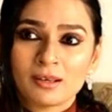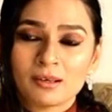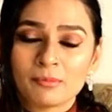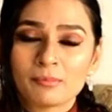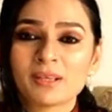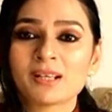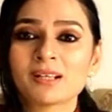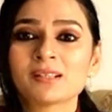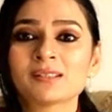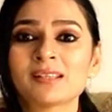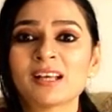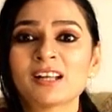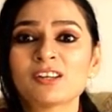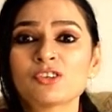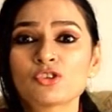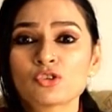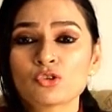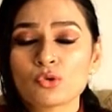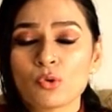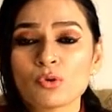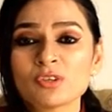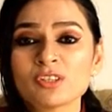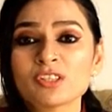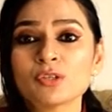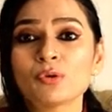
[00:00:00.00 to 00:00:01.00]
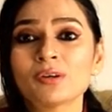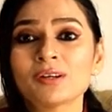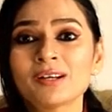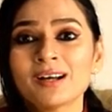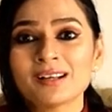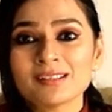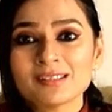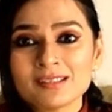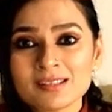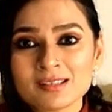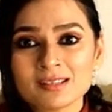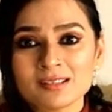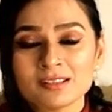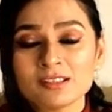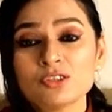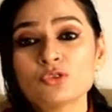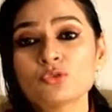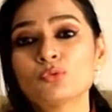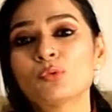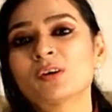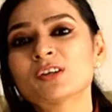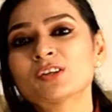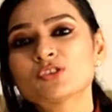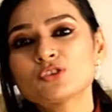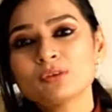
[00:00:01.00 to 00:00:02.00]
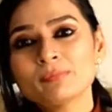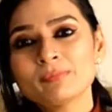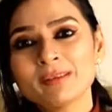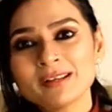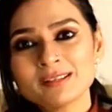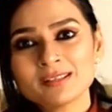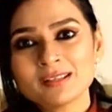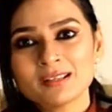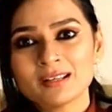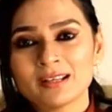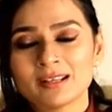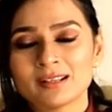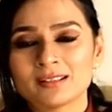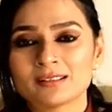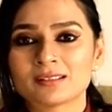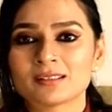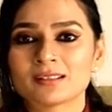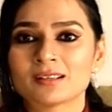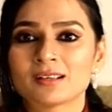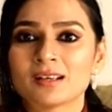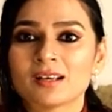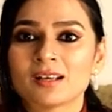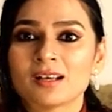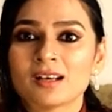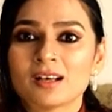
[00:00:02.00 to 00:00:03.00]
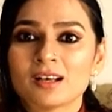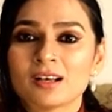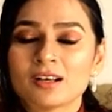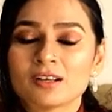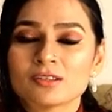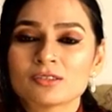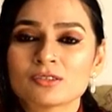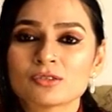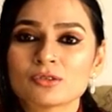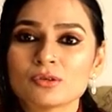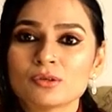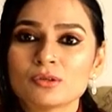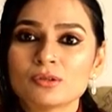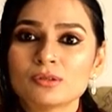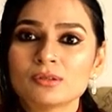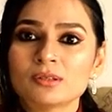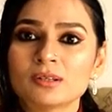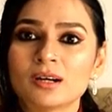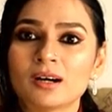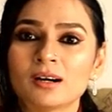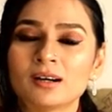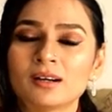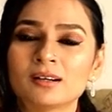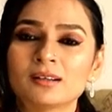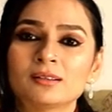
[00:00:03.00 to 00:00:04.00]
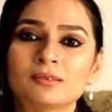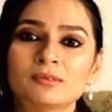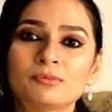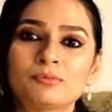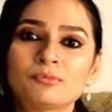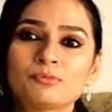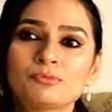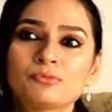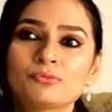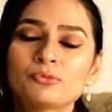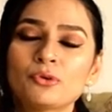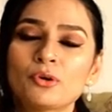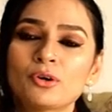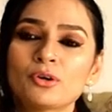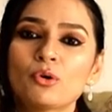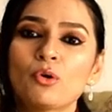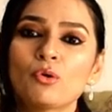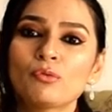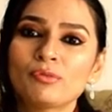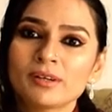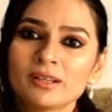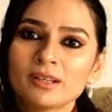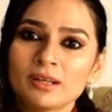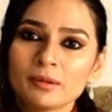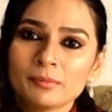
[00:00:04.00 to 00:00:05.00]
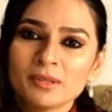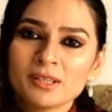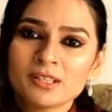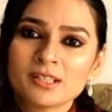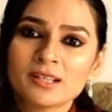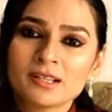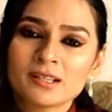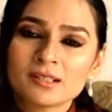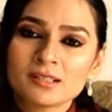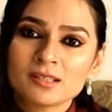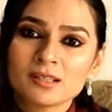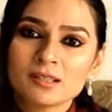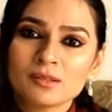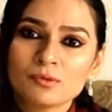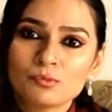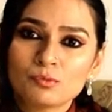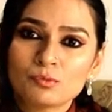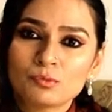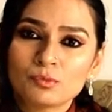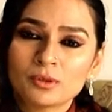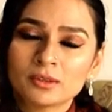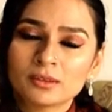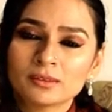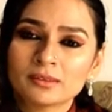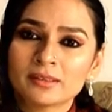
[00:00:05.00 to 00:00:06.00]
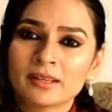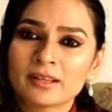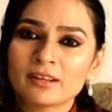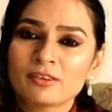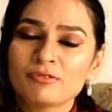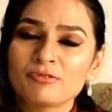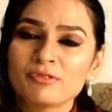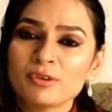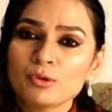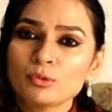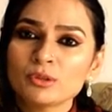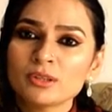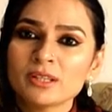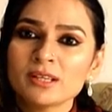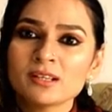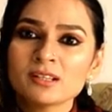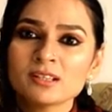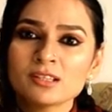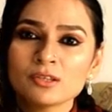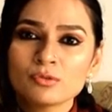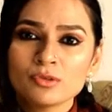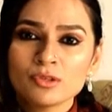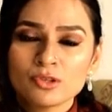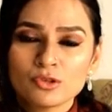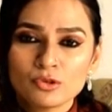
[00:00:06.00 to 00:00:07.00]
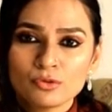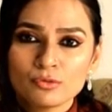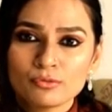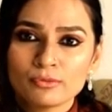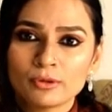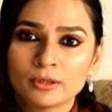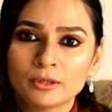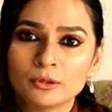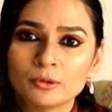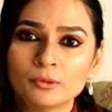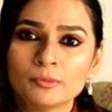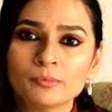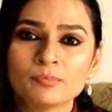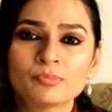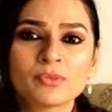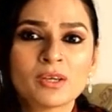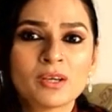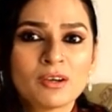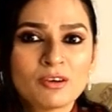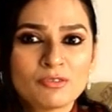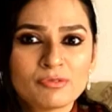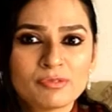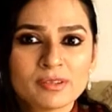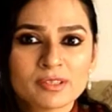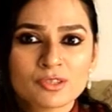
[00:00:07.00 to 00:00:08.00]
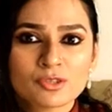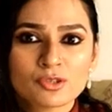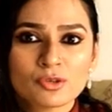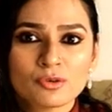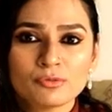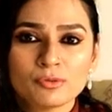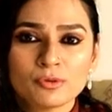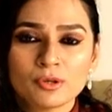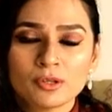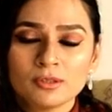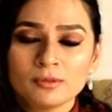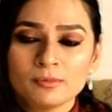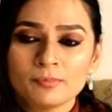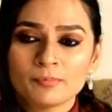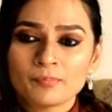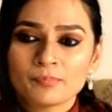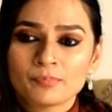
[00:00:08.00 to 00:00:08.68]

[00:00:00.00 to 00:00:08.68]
because that shows your concern towards your mental health. So for overcoming jealousy, there are few things you need to follow. First of all,